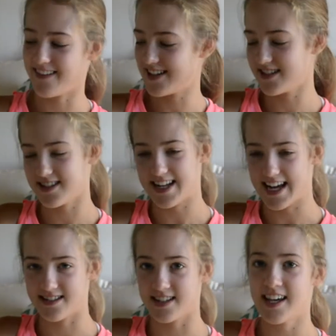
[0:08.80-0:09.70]
this is
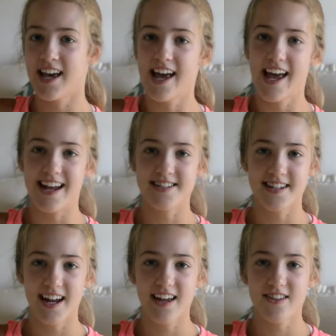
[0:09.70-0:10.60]
Daisy, and
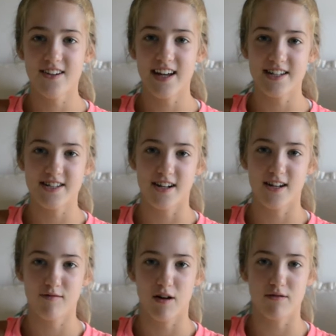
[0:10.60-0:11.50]
today I thought I'd show
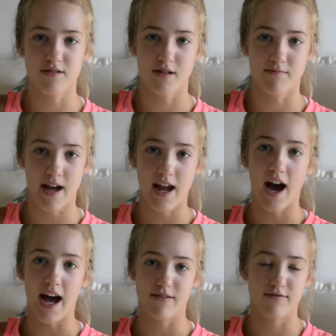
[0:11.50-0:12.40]
you what was on my
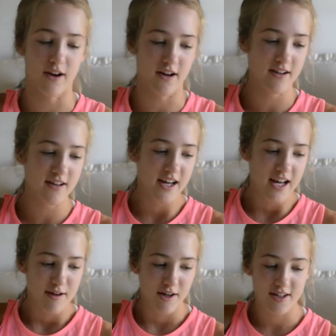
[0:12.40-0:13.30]
iPhone
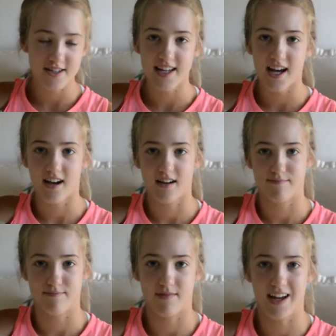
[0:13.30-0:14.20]
because I
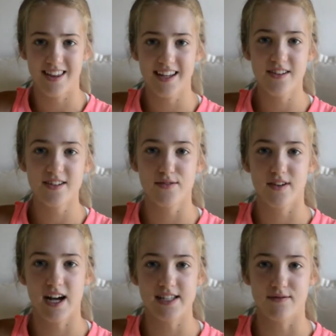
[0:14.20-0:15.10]
think those
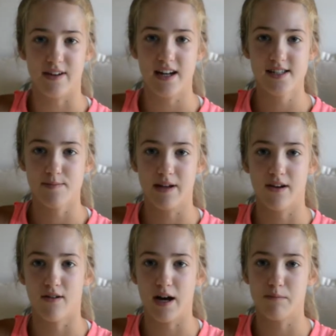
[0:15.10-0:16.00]
kinds of videos have been
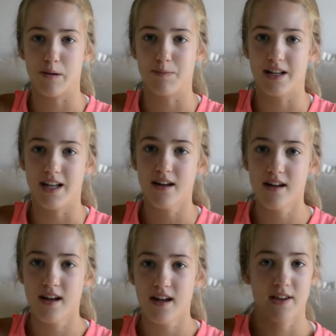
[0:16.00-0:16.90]
quite popular.
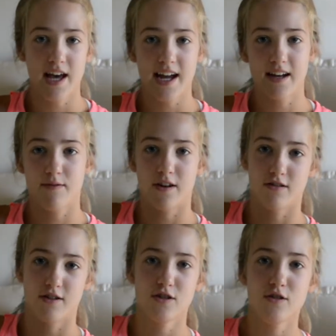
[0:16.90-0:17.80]
Without any
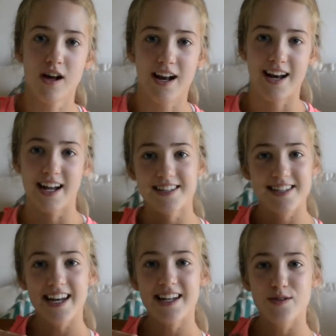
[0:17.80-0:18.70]
further ado, let's
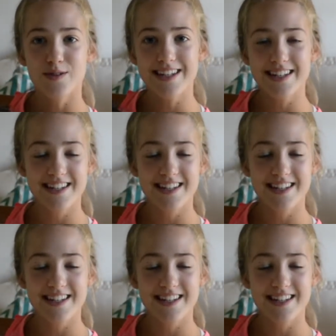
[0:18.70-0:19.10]
get into it.